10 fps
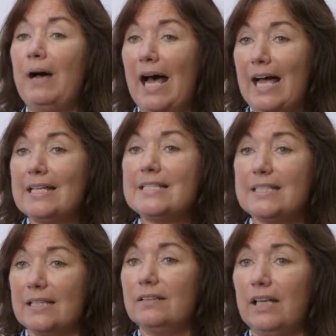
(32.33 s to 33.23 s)

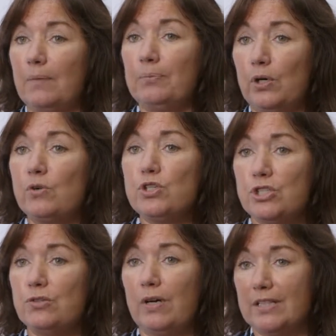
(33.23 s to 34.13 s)
box approach
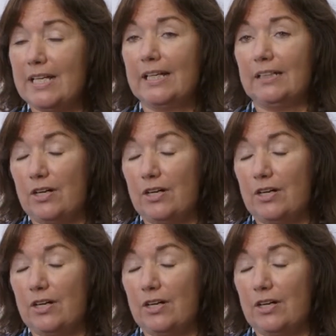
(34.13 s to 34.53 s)
to our tech,